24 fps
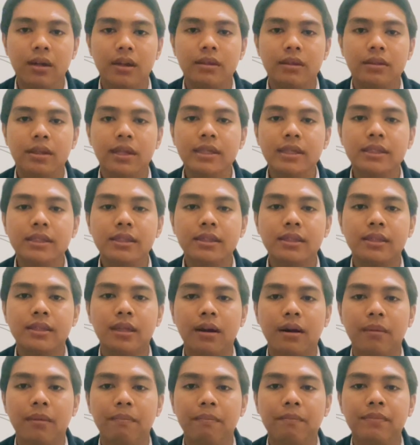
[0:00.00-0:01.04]
This
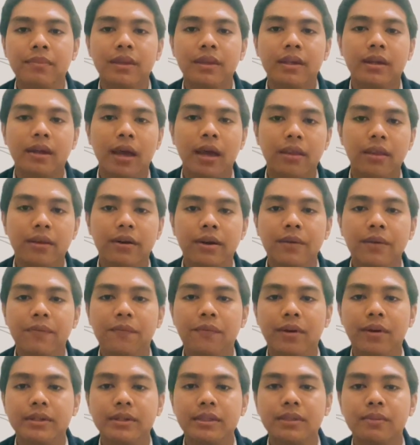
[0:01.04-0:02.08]
term can
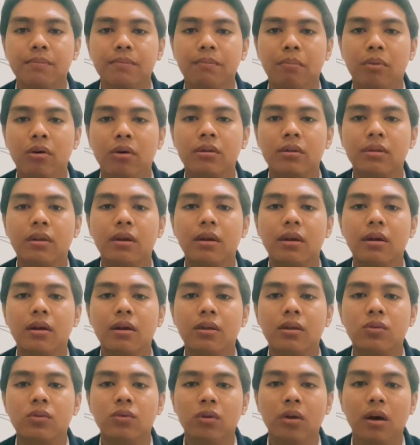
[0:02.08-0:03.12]
refer both
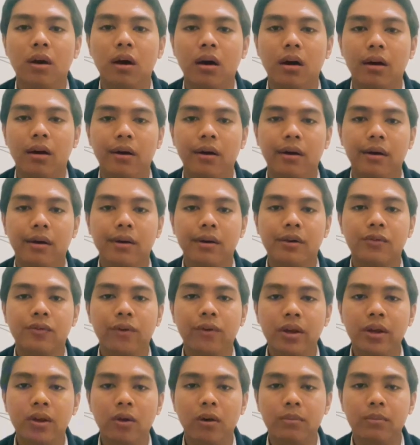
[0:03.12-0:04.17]
to the
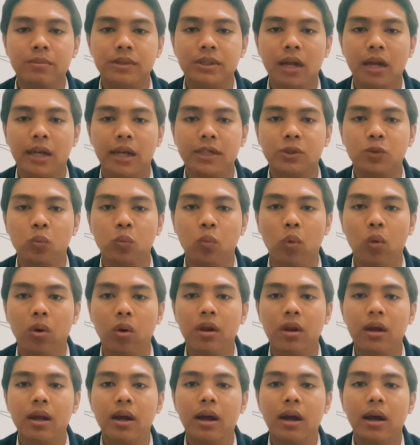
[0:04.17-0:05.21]
curriculums as a
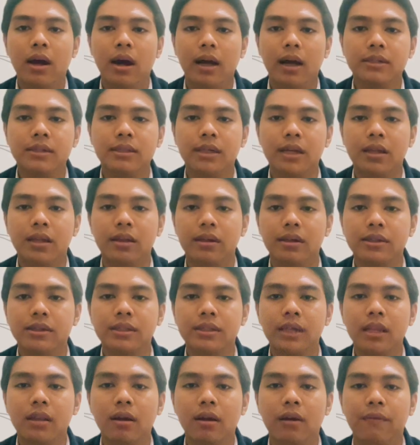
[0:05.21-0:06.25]
whole as in the
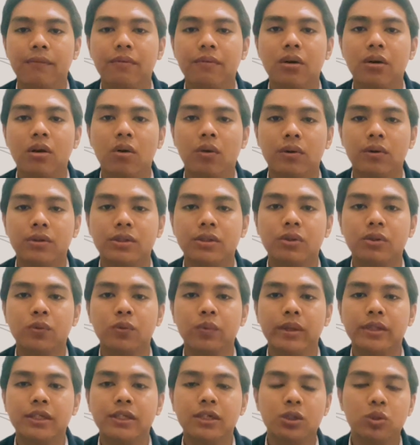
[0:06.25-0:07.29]
set of course
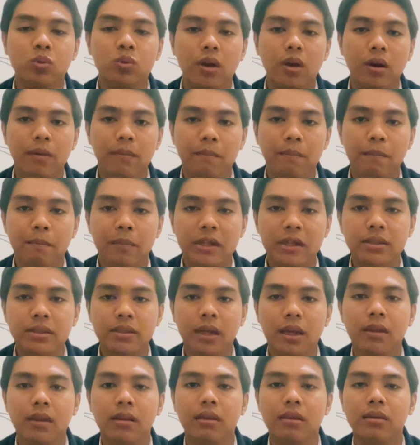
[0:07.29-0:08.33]
which students must
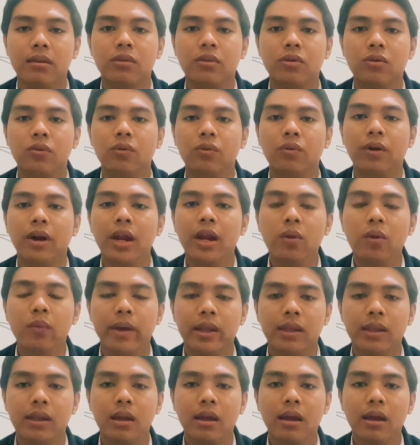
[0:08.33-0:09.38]
take to
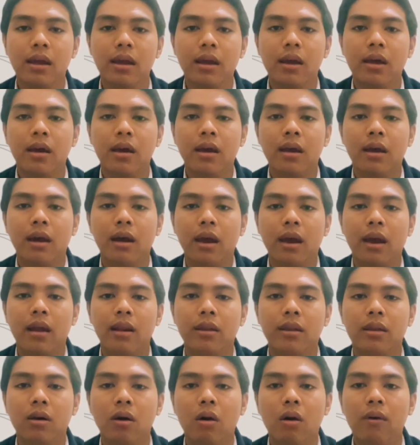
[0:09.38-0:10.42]
graduate
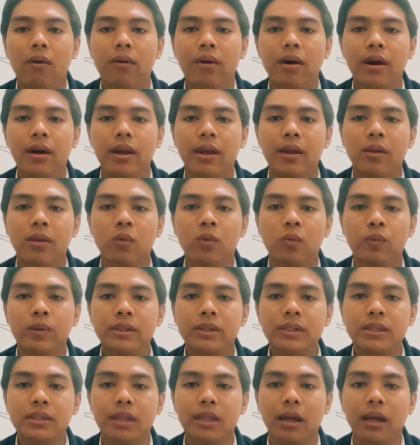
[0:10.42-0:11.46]
and the order in
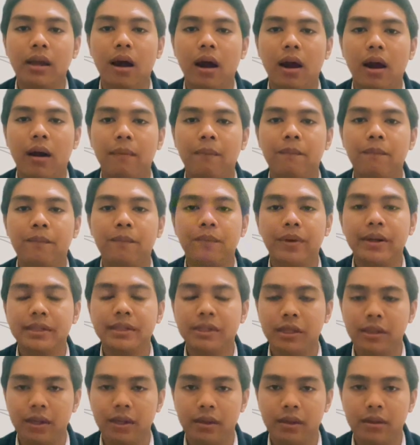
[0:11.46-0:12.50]
which they are
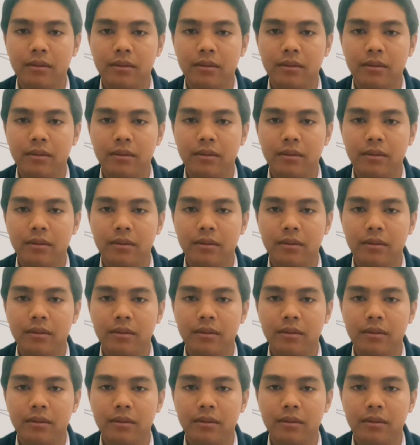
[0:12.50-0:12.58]
presented,